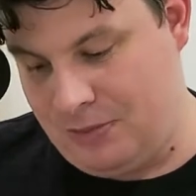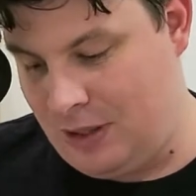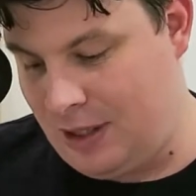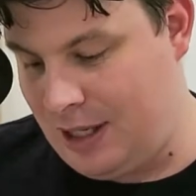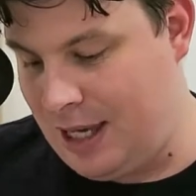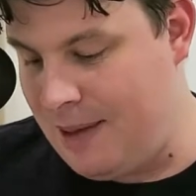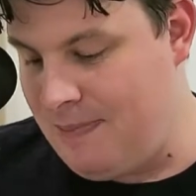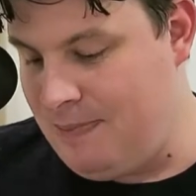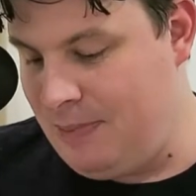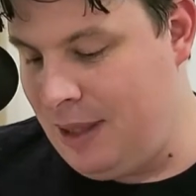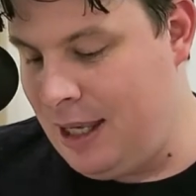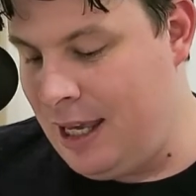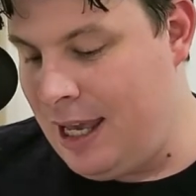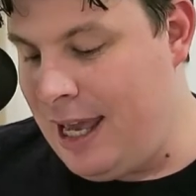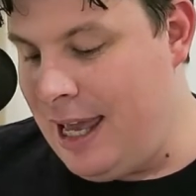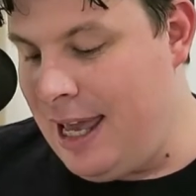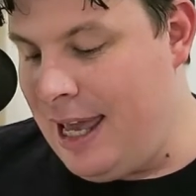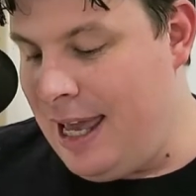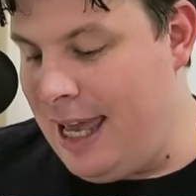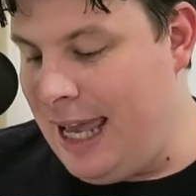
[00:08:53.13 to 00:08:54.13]
Okay.
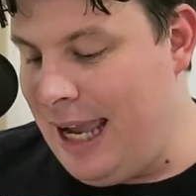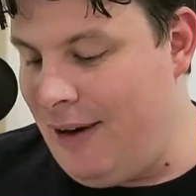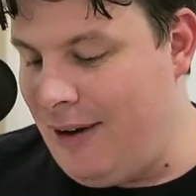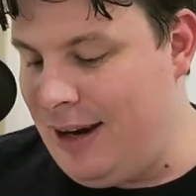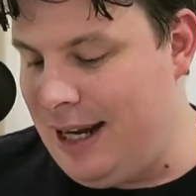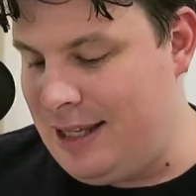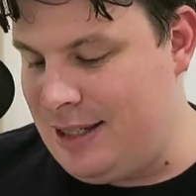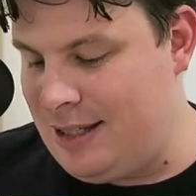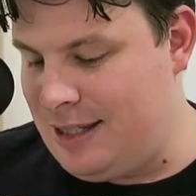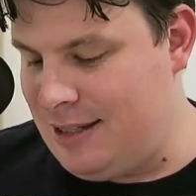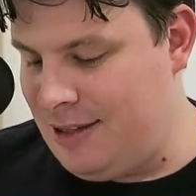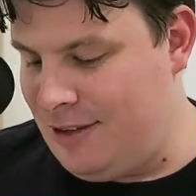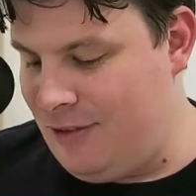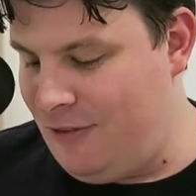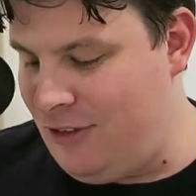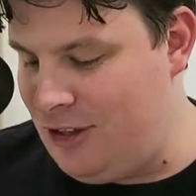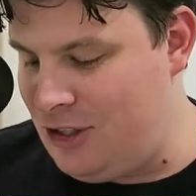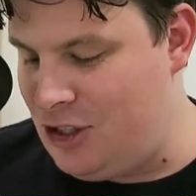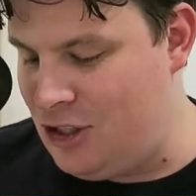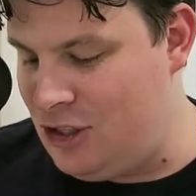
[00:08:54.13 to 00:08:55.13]
Here it is.
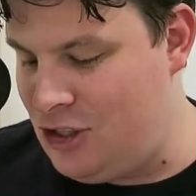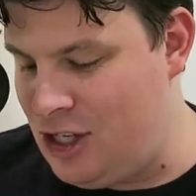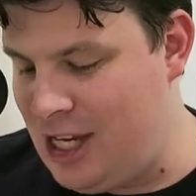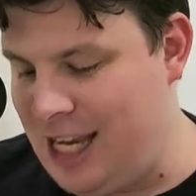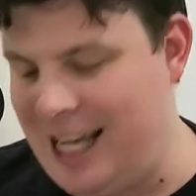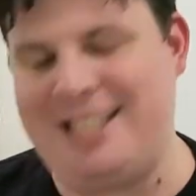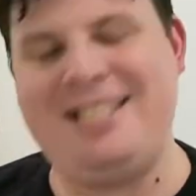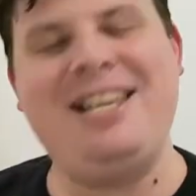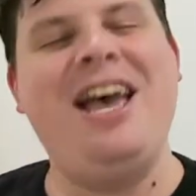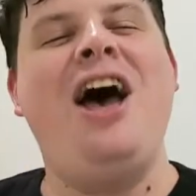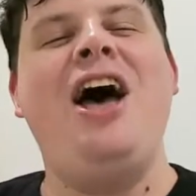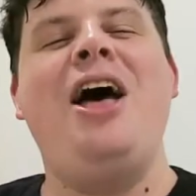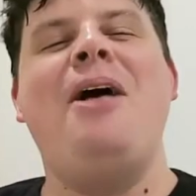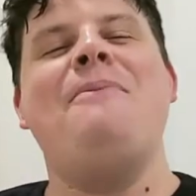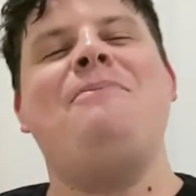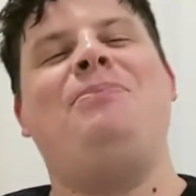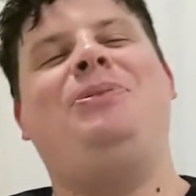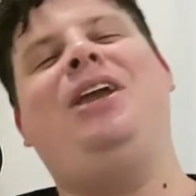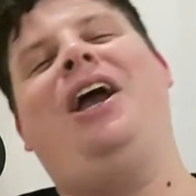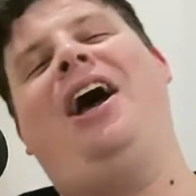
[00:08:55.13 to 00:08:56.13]
Fish and Chicks.
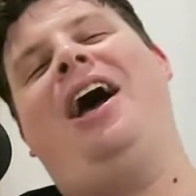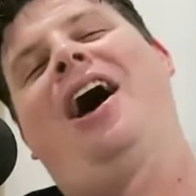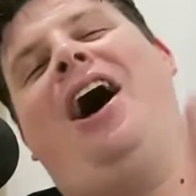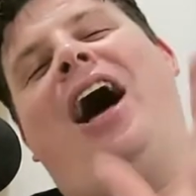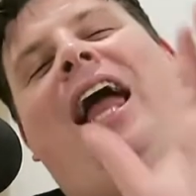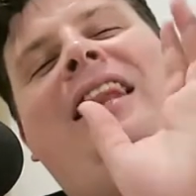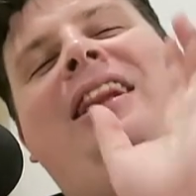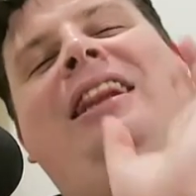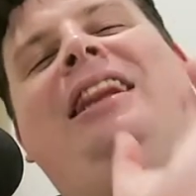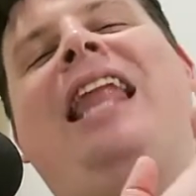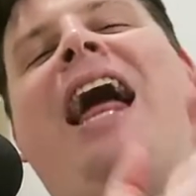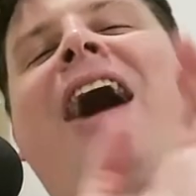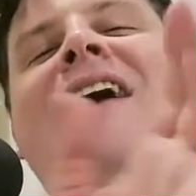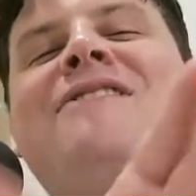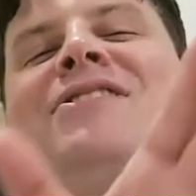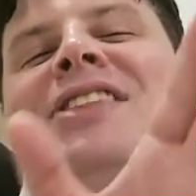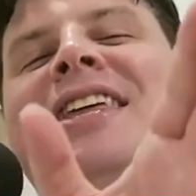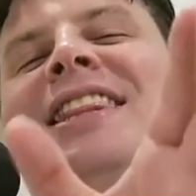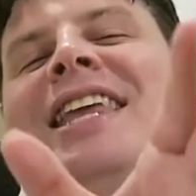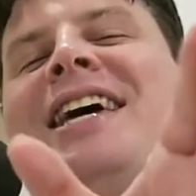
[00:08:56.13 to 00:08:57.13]
I
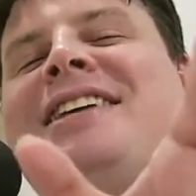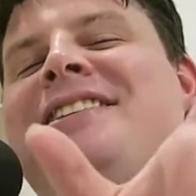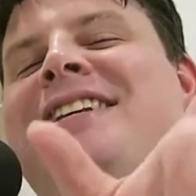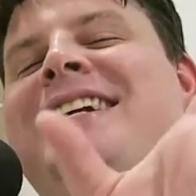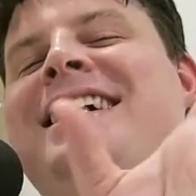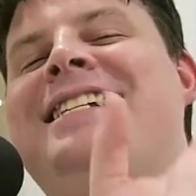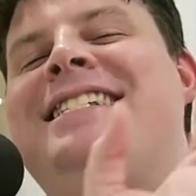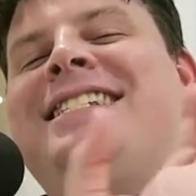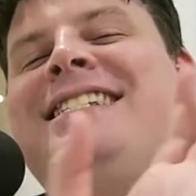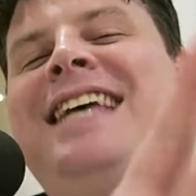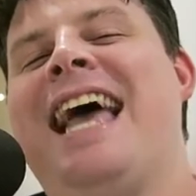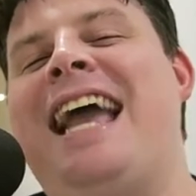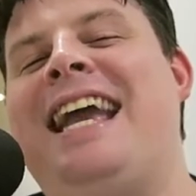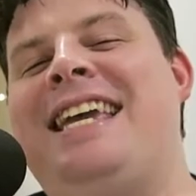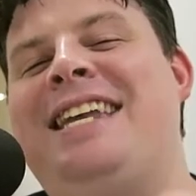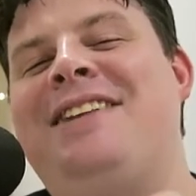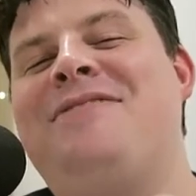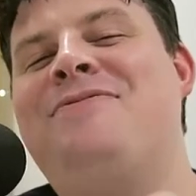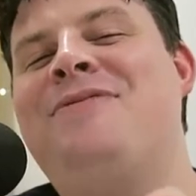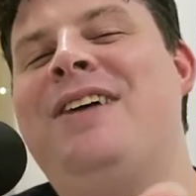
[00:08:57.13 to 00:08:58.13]
love that there's an
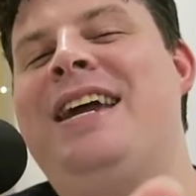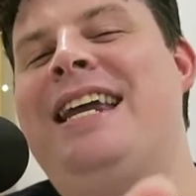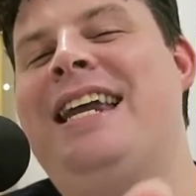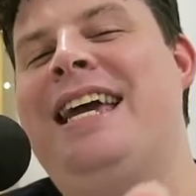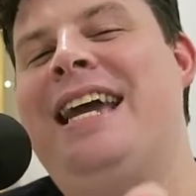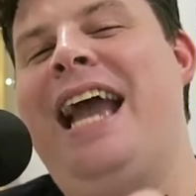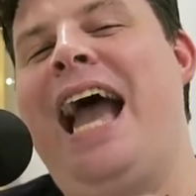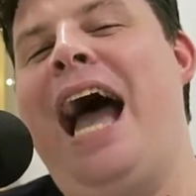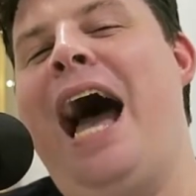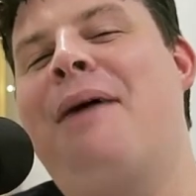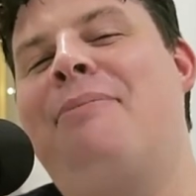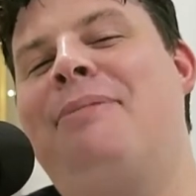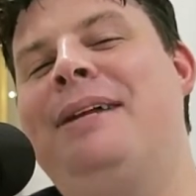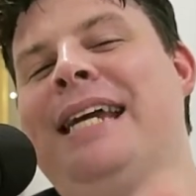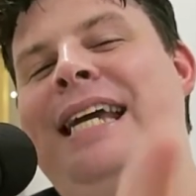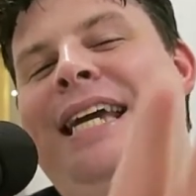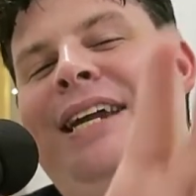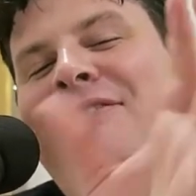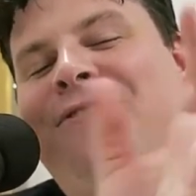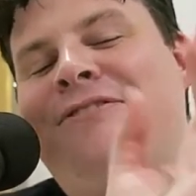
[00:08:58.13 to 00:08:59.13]
executive meeting
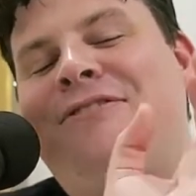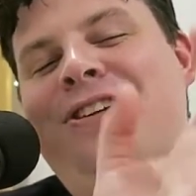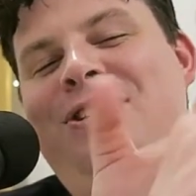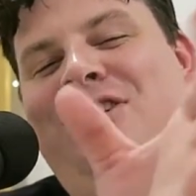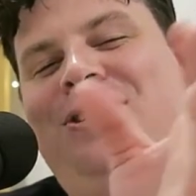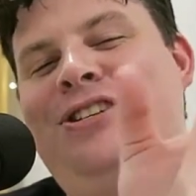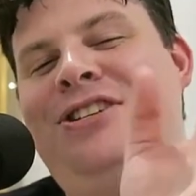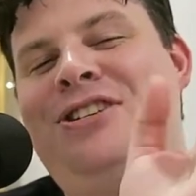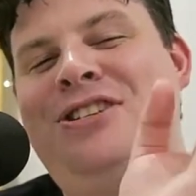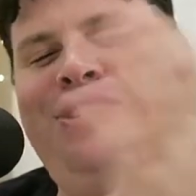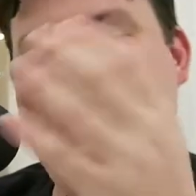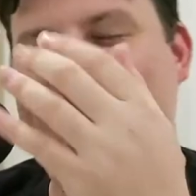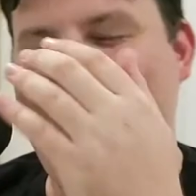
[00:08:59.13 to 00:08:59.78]
happening at a fish and